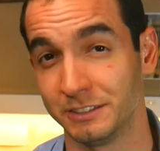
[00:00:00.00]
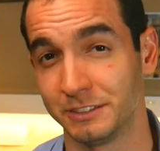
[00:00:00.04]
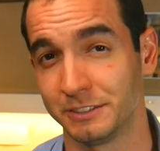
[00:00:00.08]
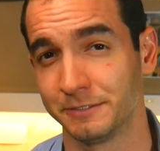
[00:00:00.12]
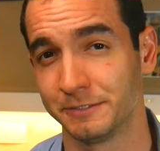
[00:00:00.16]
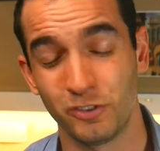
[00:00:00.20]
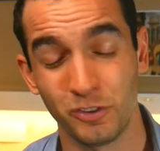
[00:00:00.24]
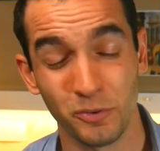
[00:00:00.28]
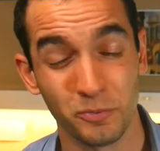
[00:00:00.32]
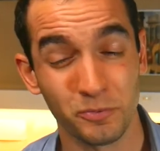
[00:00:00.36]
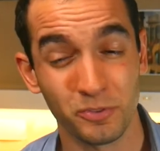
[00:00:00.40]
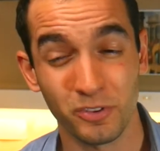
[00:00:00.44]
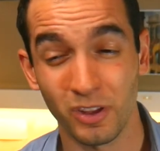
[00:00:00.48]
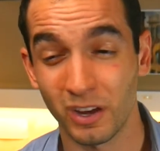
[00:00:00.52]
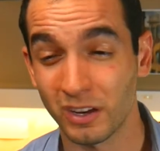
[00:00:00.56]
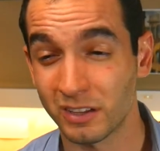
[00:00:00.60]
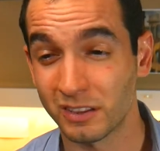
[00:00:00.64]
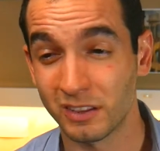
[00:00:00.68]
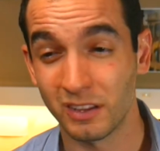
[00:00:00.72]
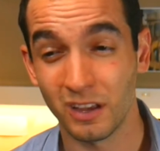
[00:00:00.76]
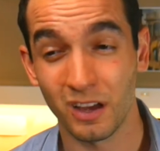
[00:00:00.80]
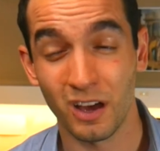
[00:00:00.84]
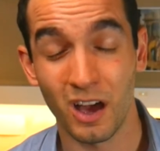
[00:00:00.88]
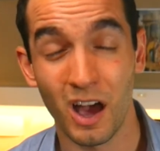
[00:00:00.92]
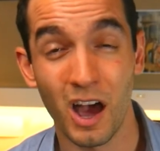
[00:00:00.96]
Seems like
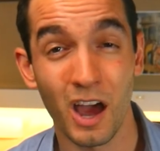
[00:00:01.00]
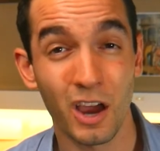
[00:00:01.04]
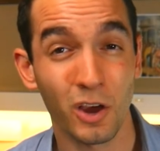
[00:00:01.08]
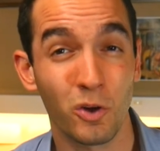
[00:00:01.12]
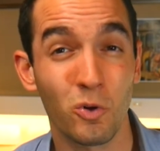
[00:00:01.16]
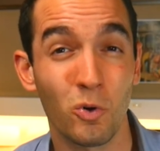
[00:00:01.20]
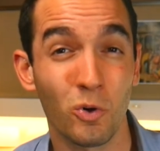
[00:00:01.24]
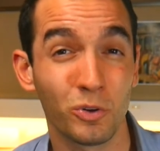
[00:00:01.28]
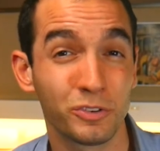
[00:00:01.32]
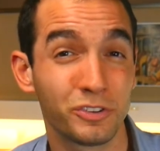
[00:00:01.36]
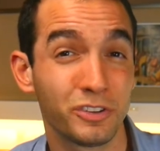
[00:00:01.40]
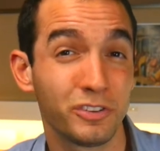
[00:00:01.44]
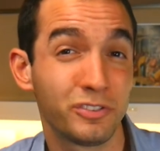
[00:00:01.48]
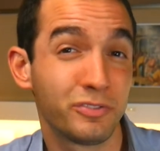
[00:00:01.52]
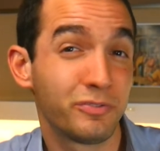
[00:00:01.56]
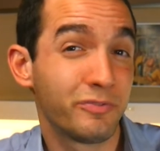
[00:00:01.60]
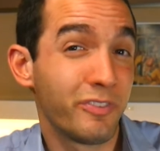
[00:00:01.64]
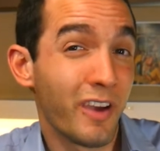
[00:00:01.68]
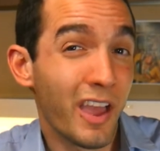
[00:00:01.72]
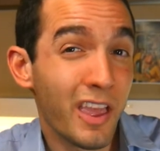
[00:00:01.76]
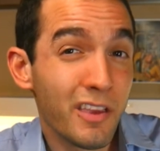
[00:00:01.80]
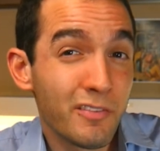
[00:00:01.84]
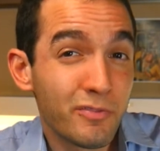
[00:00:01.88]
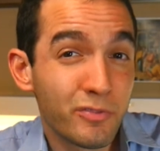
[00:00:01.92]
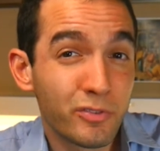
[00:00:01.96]
the High Court is
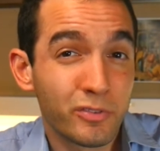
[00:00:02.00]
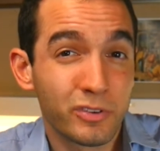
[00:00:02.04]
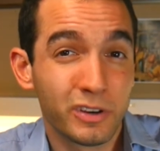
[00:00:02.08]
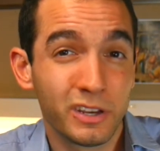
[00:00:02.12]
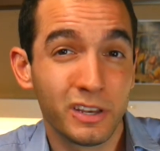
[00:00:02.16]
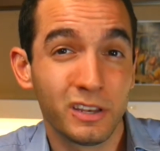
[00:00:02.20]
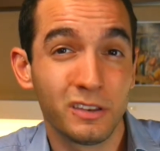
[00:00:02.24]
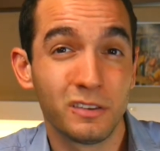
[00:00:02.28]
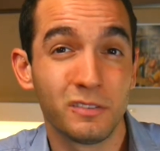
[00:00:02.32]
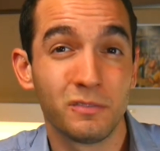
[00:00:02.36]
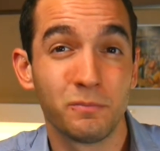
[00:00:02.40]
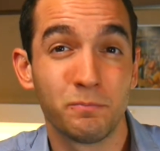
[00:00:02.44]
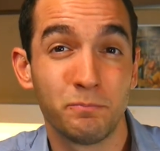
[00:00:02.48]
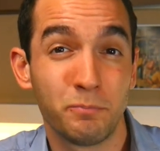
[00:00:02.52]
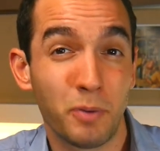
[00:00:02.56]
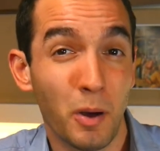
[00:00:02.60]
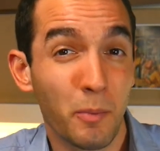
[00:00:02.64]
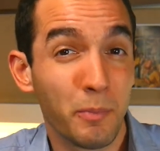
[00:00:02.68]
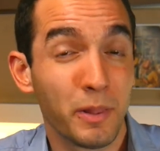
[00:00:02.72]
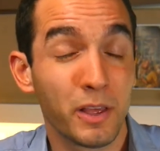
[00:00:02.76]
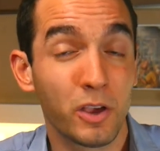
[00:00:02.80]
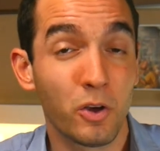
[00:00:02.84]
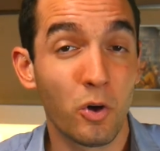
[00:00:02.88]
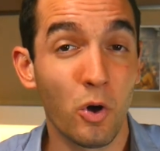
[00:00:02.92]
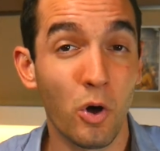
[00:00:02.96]
favoring
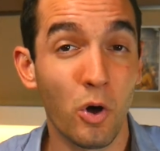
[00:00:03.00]
public